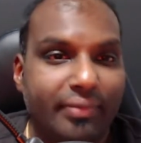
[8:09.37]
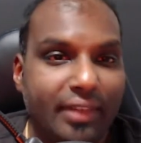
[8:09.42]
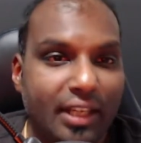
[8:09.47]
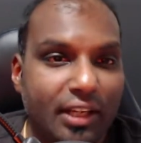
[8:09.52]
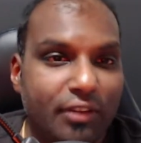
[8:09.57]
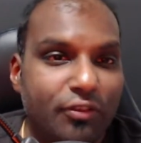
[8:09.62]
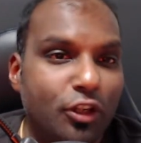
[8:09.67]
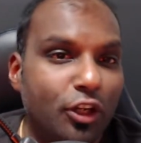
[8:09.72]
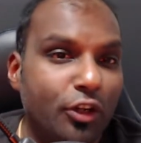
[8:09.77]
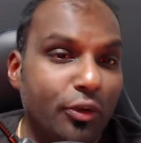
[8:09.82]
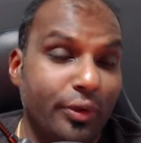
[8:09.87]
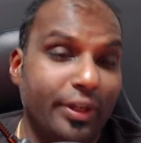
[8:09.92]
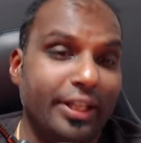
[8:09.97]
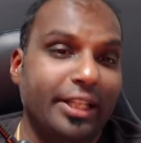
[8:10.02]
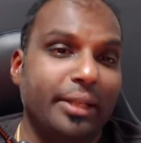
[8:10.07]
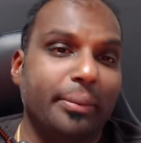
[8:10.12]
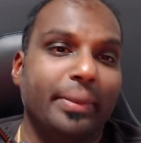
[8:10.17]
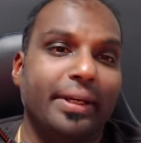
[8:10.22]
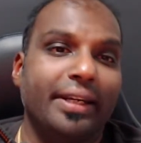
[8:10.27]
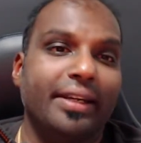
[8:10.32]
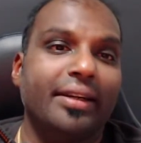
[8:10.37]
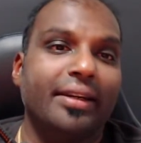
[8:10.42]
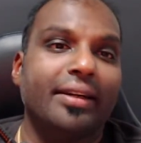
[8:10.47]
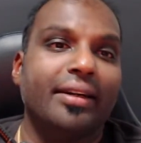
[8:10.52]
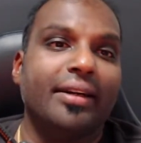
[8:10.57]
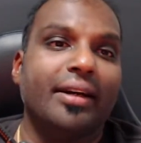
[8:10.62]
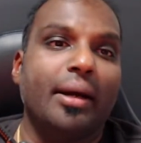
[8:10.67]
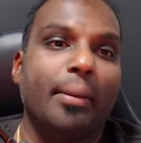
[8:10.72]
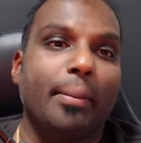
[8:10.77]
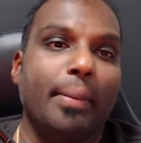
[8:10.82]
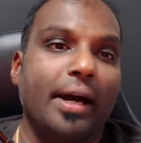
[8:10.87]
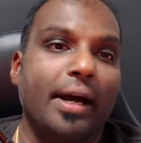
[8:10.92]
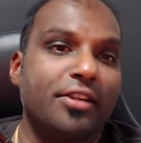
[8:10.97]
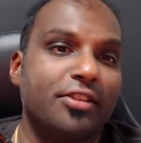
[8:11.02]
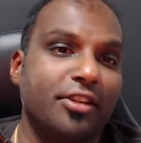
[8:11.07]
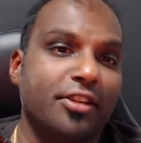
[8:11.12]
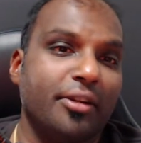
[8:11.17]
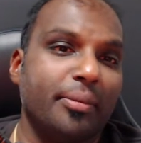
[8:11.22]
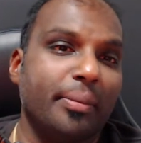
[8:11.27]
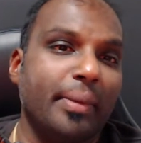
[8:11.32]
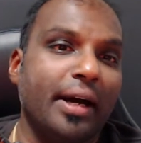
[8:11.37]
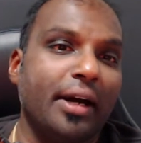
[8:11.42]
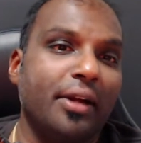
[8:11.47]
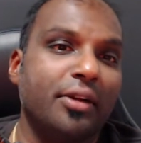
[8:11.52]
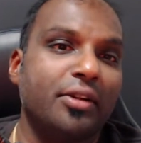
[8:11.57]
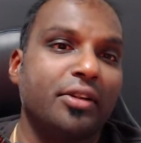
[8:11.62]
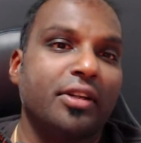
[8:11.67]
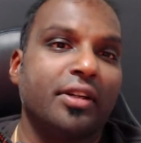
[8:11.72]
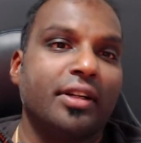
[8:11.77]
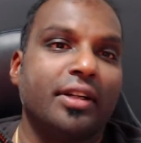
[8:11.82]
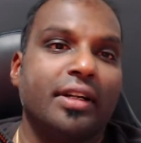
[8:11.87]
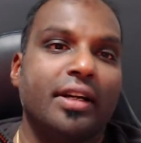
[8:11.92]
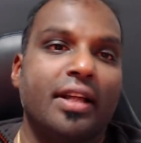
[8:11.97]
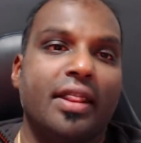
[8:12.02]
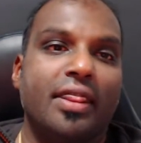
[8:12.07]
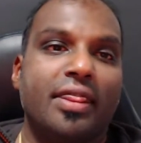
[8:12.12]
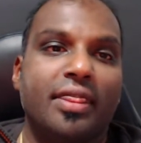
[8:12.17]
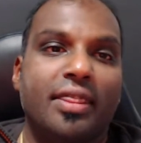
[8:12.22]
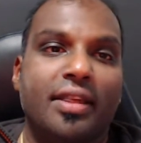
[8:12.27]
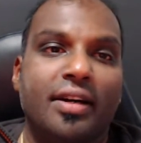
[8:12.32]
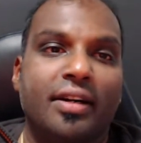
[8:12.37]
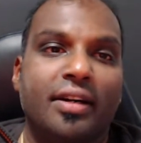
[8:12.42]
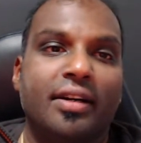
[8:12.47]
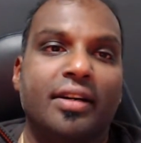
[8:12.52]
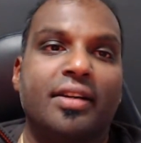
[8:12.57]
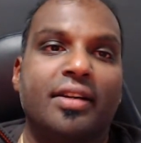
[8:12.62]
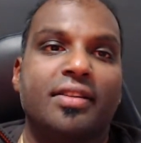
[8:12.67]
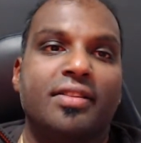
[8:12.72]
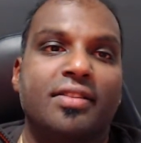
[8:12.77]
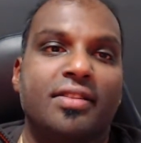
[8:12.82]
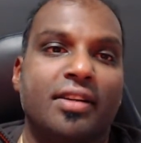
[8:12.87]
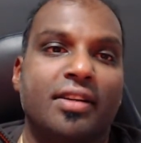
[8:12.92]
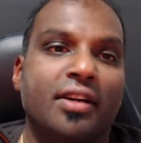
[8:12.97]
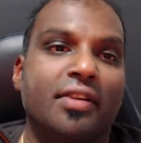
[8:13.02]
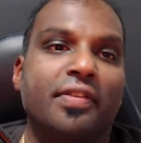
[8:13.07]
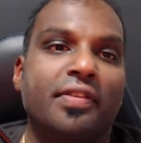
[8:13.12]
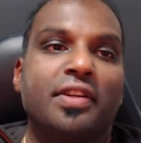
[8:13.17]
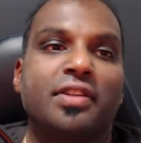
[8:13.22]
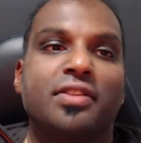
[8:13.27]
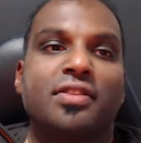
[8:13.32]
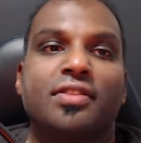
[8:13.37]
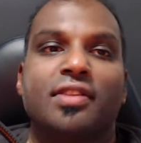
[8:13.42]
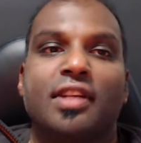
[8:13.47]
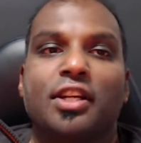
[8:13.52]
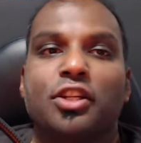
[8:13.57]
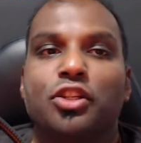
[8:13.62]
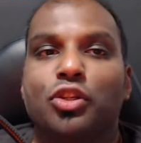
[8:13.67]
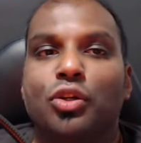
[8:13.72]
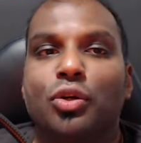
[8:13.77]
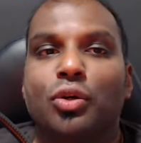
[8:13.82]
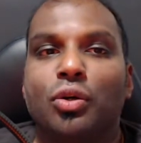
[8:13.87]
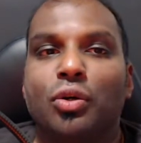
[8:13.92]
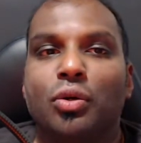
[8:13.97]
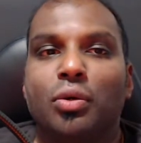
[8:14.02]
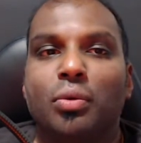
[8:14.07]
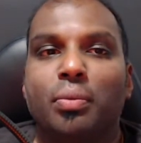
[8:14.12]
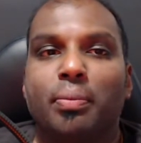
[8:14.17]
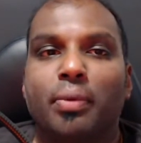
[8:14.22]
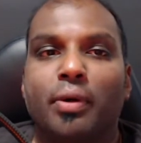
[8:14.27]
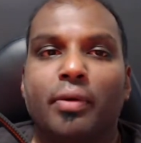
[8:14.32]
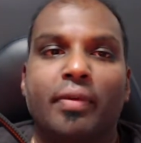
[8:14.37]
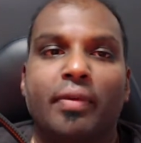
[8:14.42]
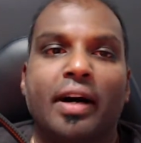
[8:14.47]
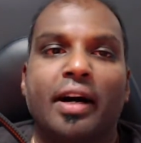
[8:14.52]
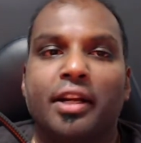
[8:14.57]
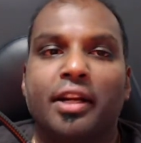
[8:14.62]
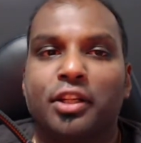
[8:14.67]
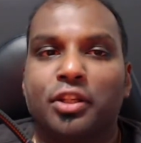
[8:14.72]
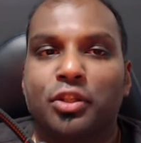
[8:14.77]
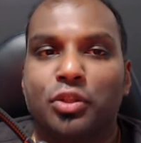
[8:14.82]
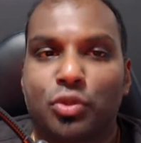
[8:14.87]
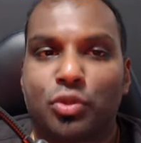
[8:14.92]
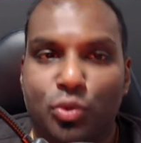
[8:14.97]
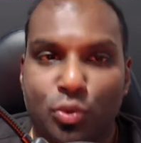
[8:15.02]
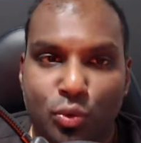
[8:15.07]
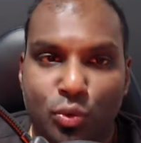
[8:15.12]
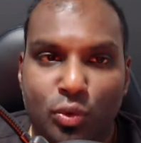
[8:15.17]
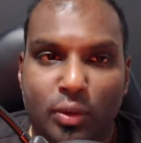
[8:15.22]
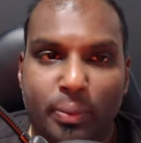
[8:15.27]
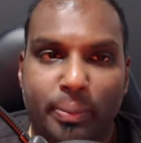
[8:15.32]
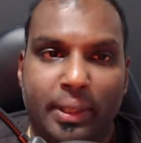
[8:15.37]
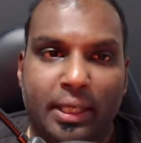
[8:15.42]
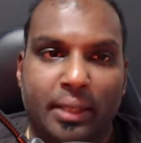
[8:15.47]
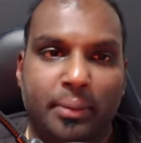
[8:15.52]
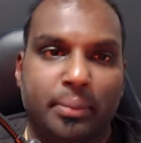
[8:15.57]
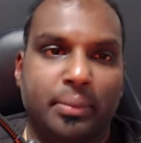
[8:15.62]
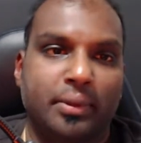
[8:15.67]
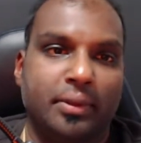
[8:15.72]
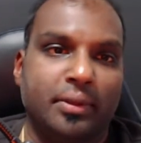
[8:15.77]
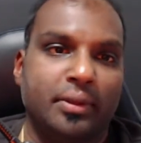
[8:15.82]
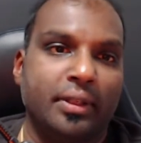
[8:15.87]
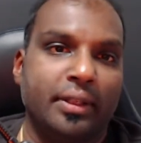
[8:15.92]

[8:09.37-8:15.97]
You've got to really be passionate about the service that you're providing to the people.